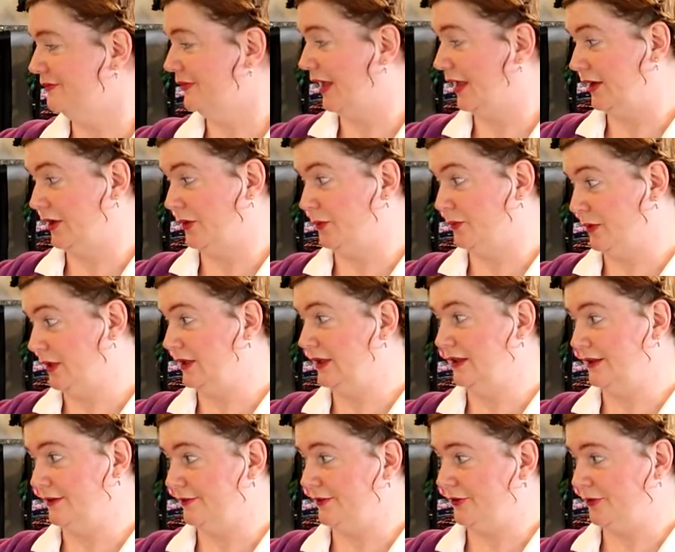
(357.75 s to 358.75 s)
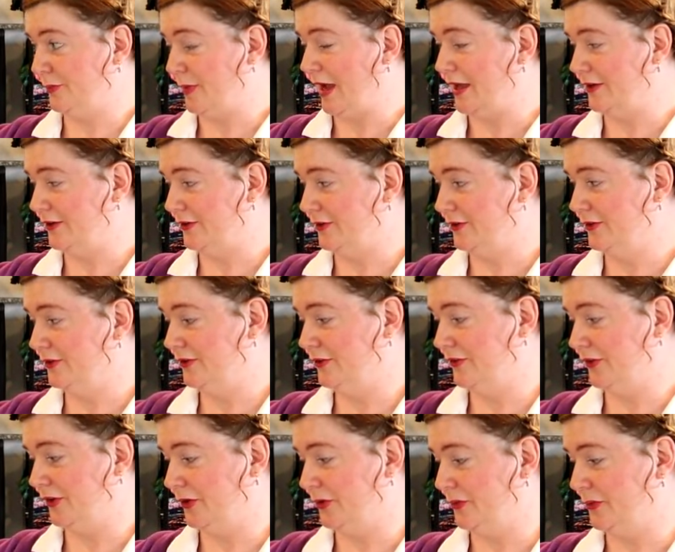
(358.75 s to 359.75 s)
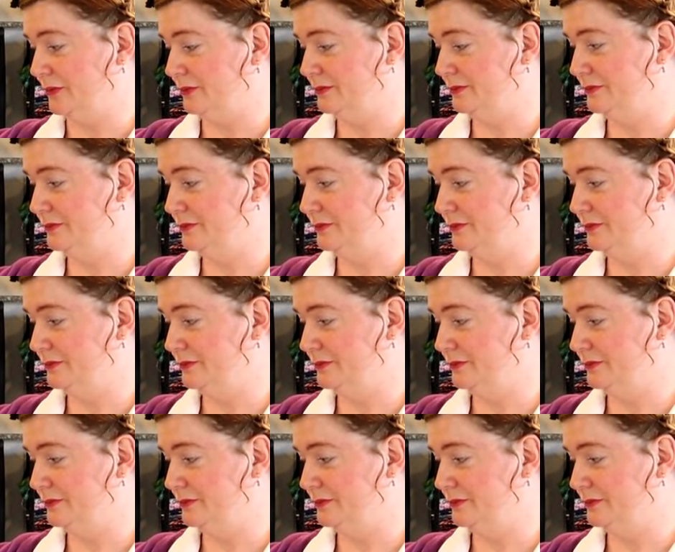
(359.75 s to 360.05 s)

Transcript: and I really love this pattern, so